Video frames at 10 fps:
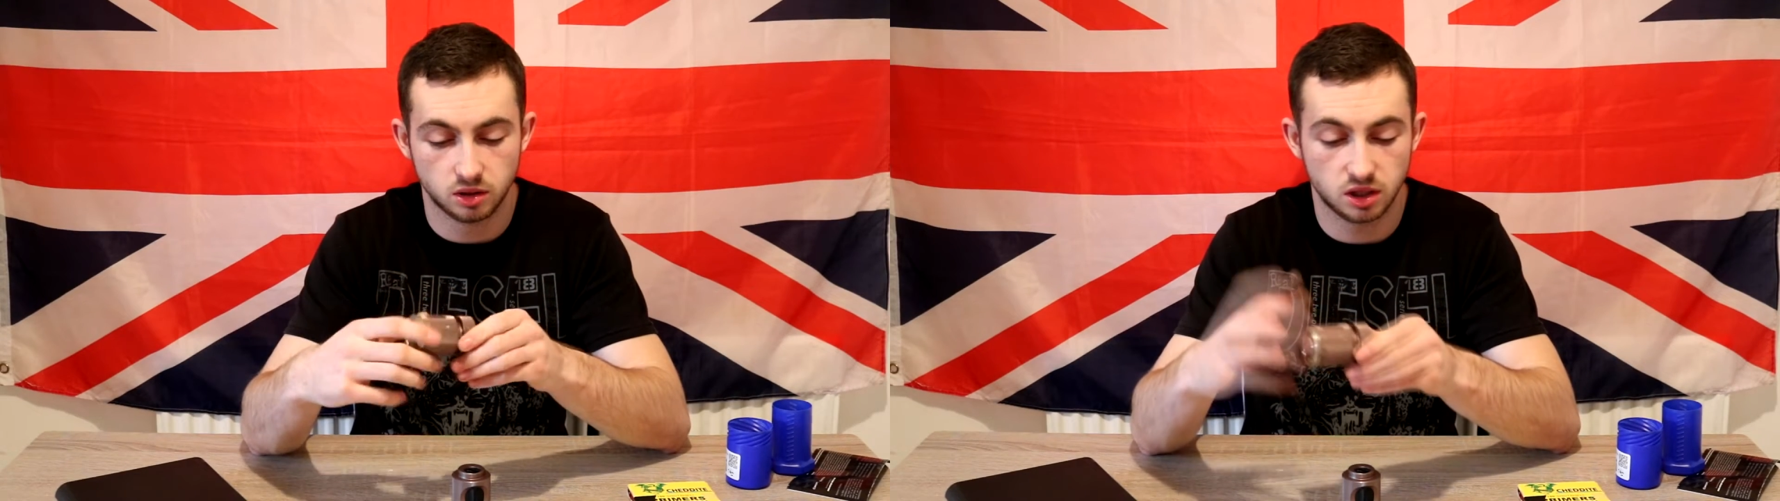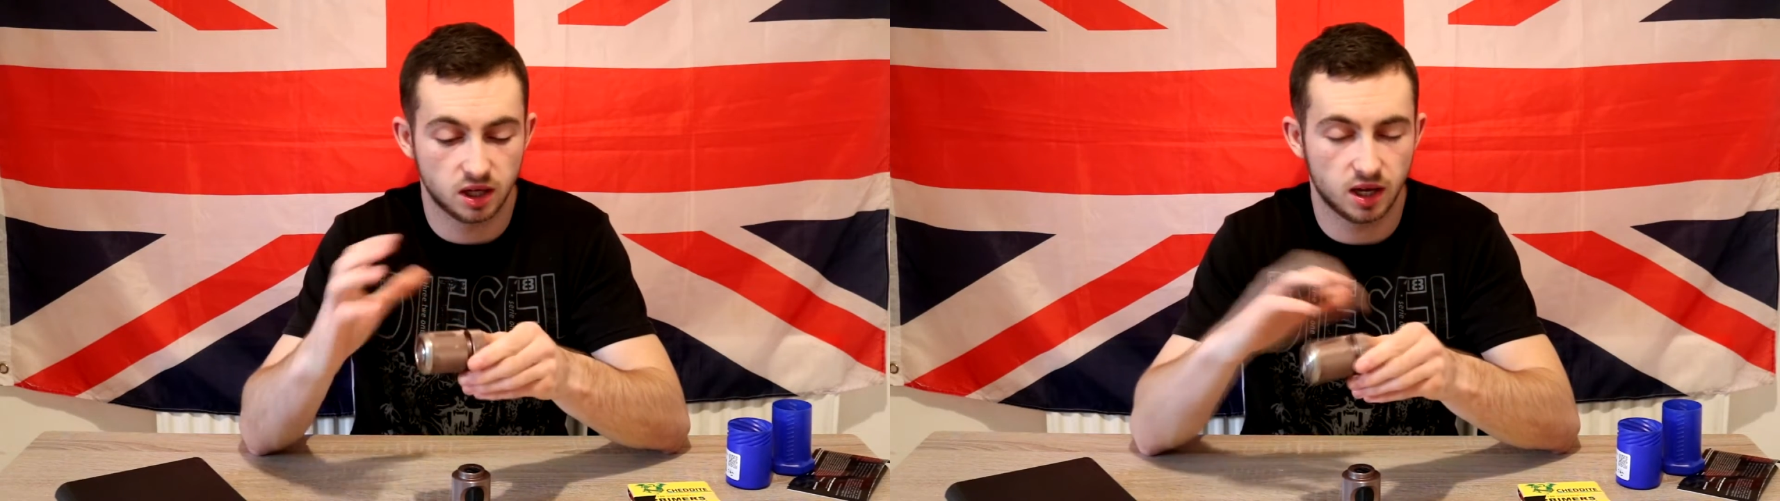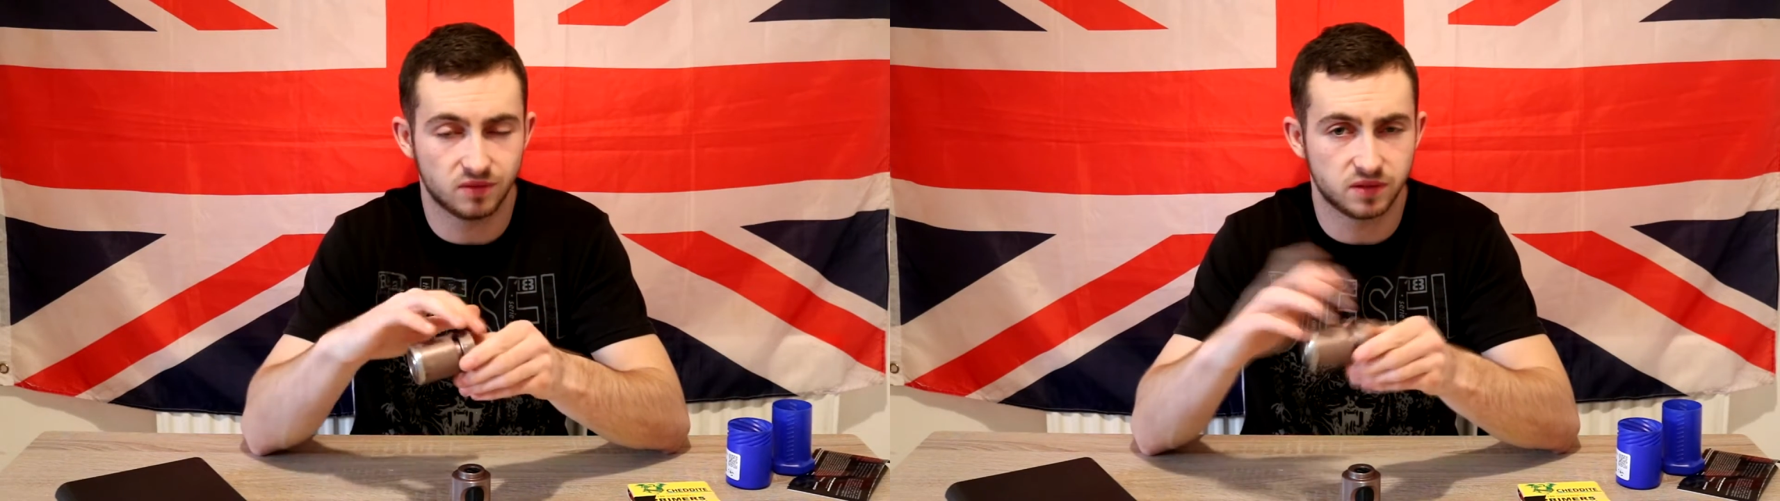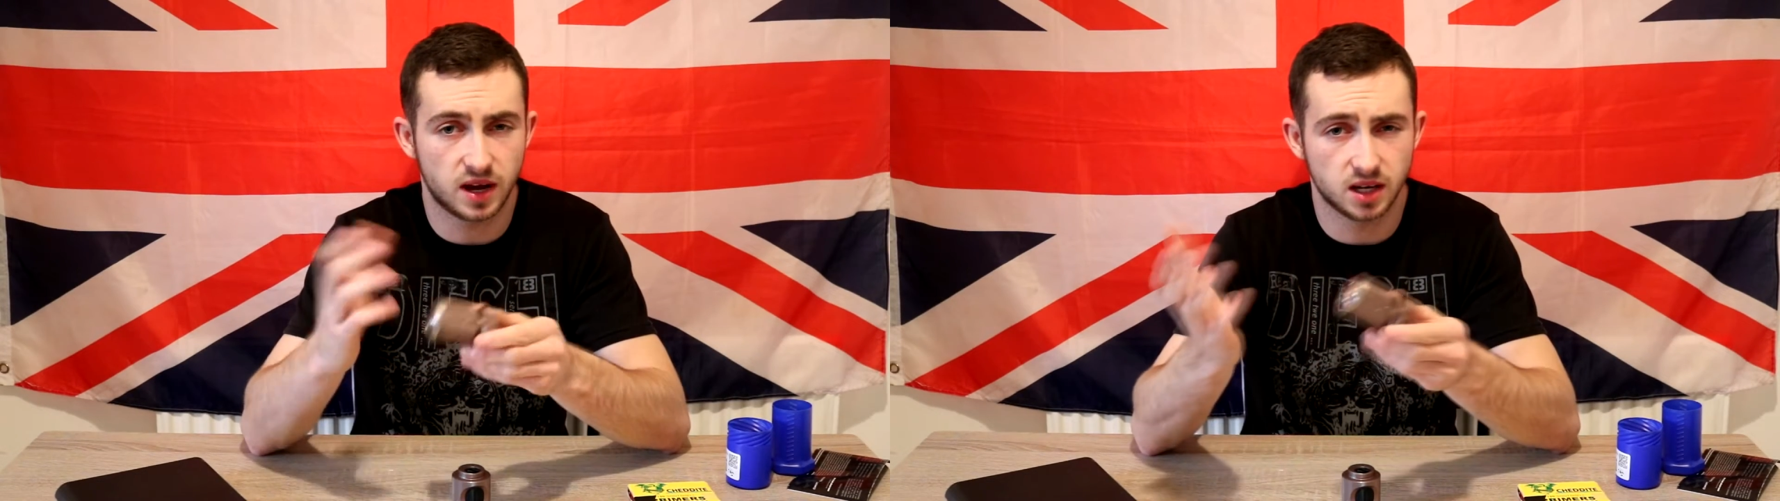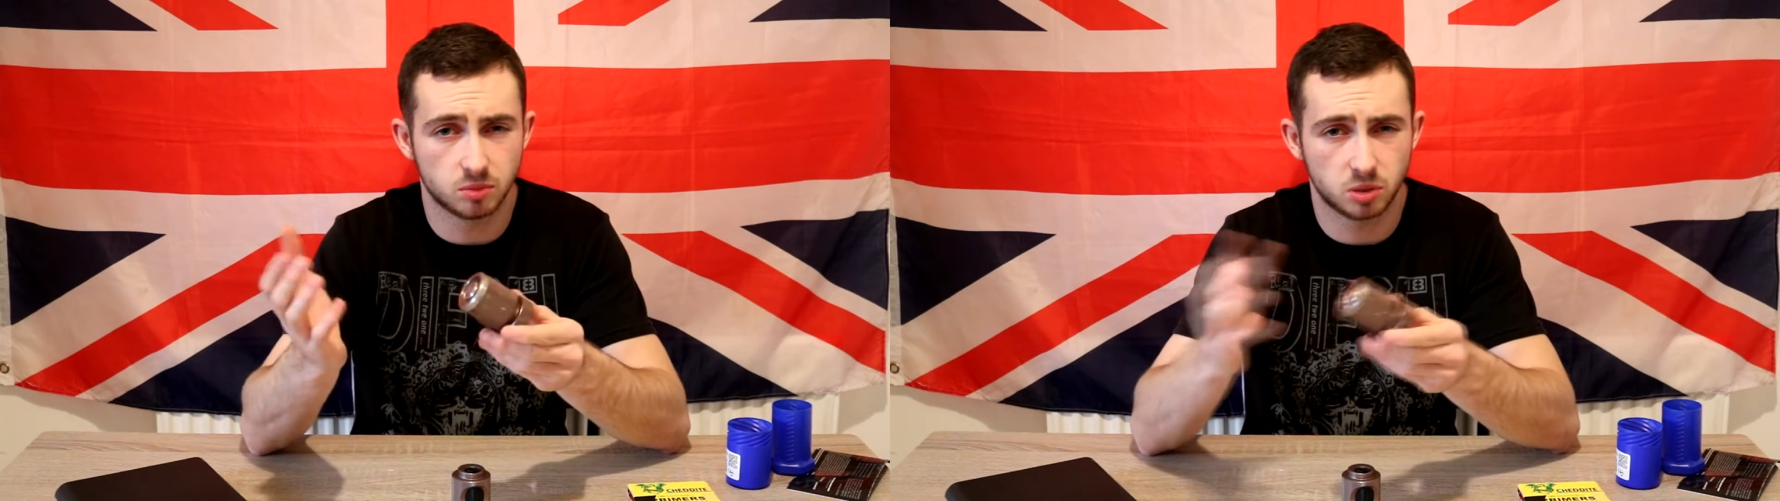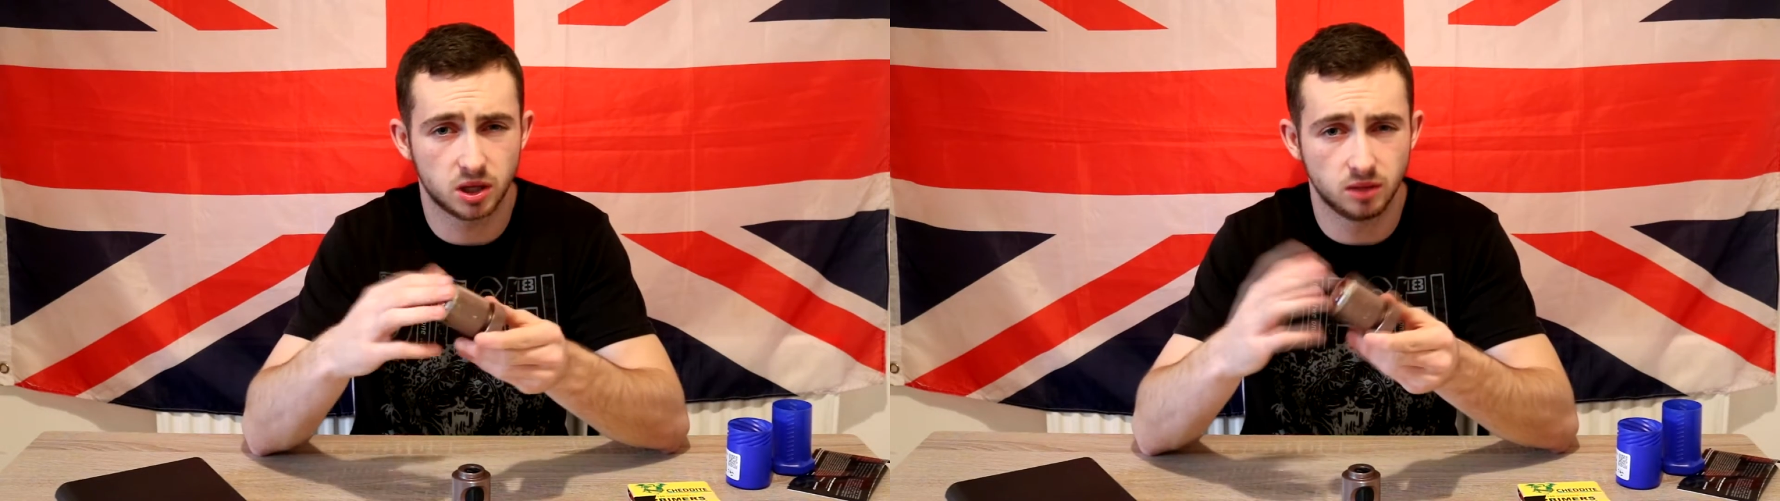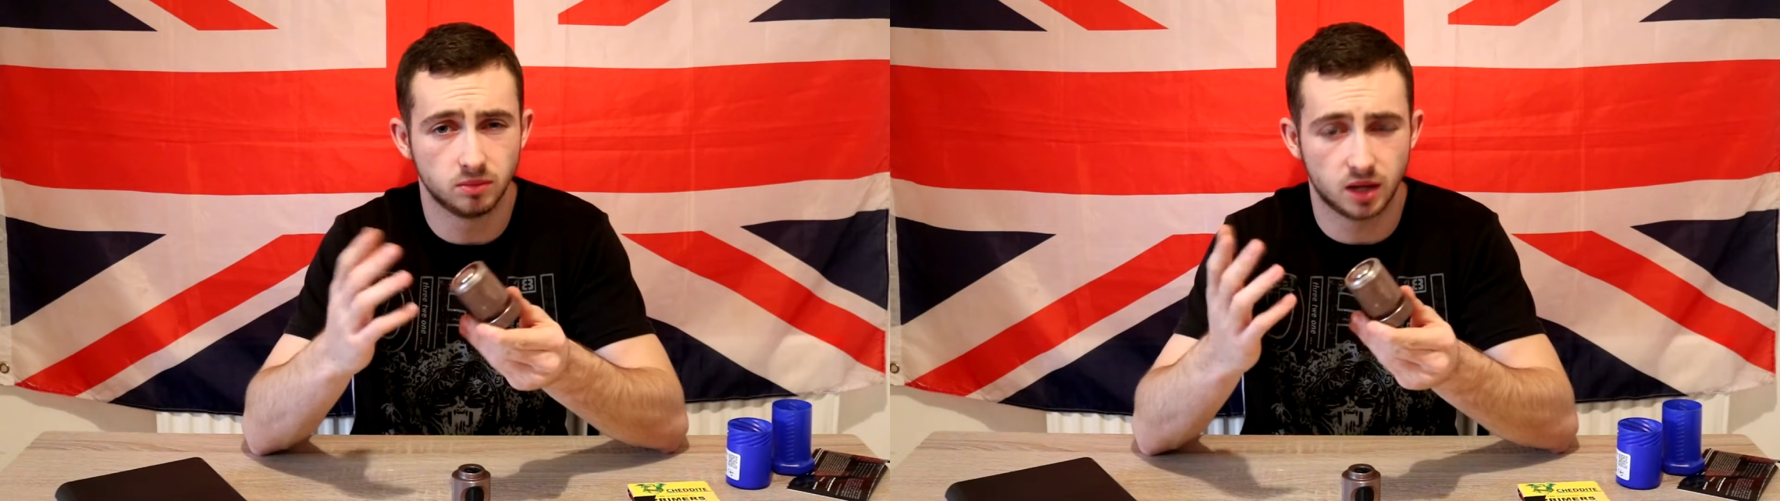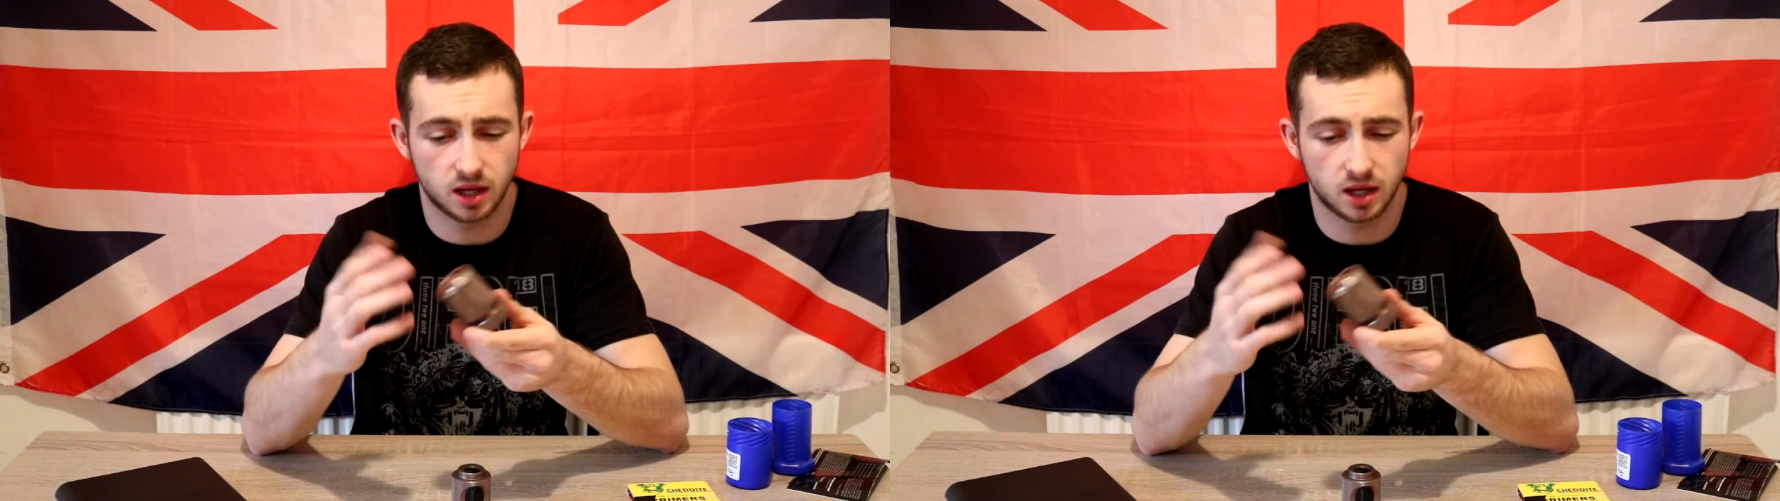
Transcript: your firing pin,